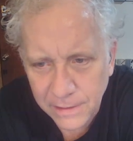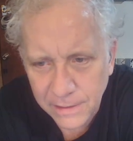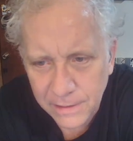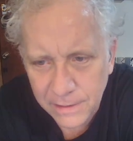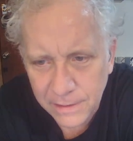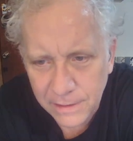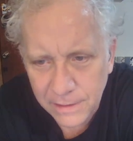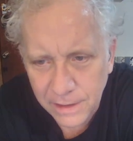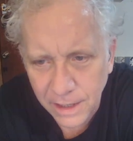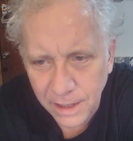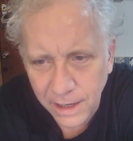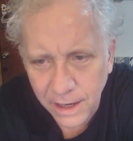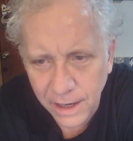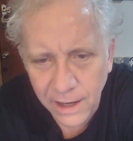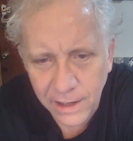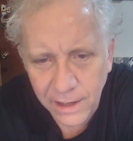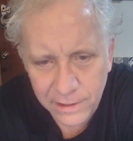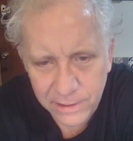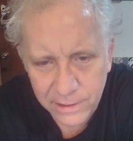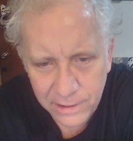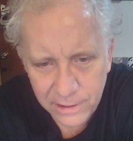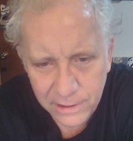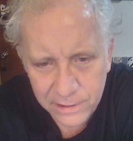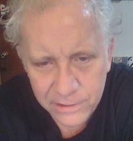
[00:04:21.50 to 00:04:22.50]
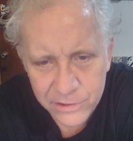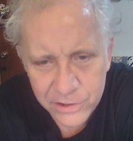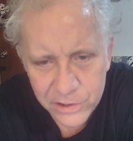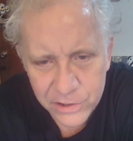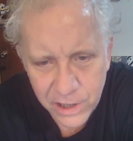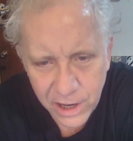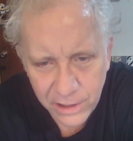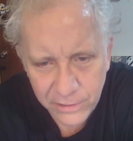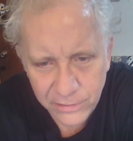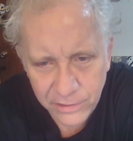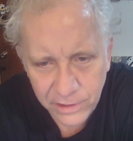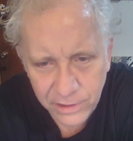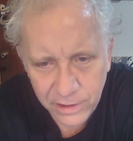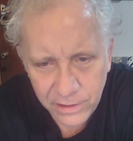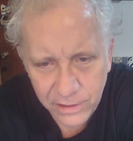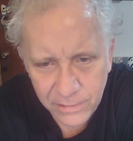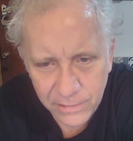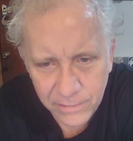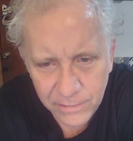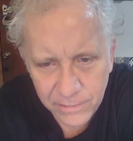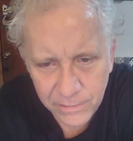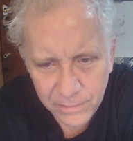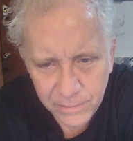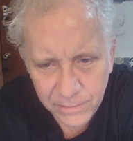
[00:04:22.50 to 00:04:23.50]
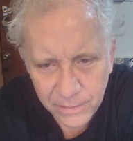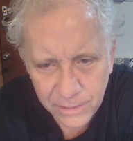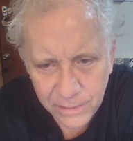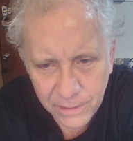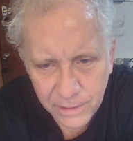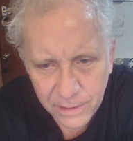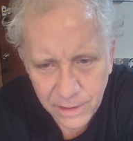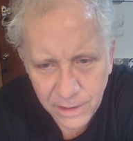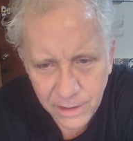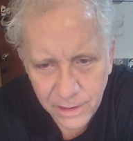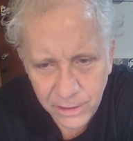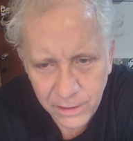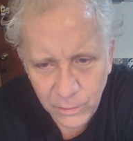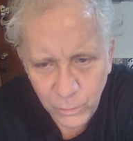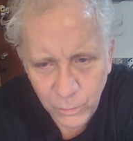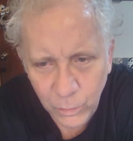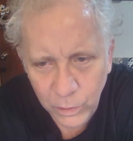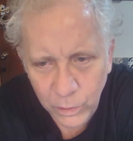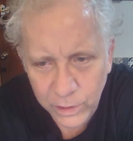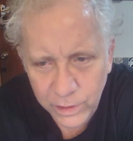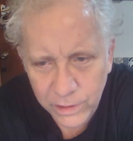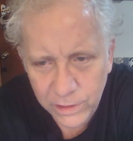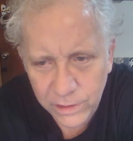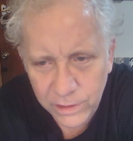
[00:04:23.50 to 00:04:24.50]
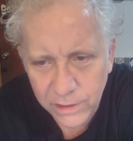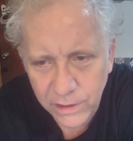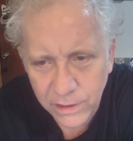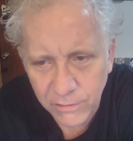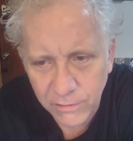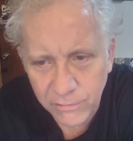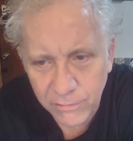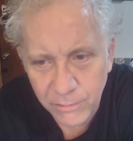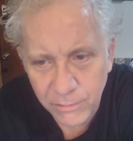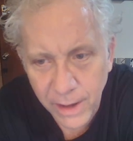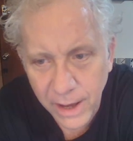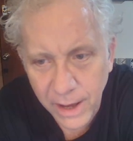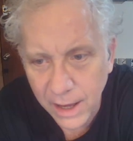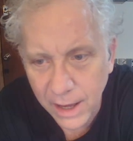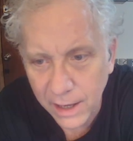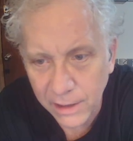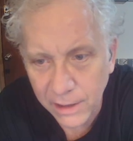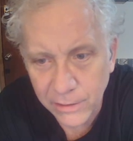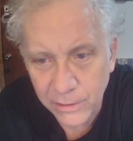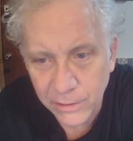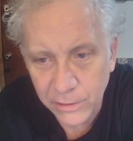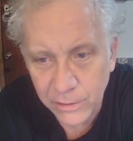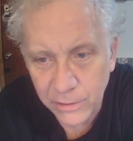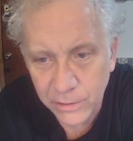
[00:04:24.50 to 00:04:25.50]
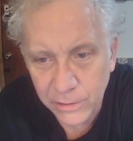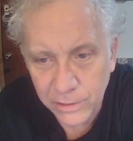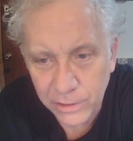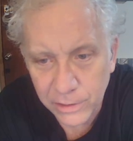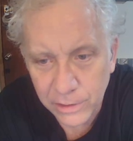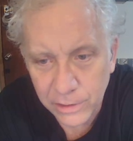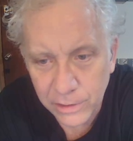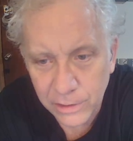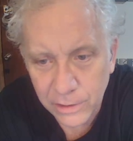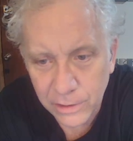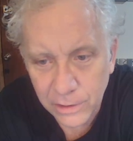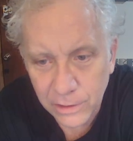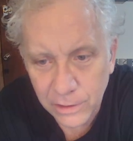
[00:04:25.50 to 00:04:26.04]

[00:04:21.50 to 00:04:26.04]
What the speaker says: that they had an agenda, and it wouldn't have mattered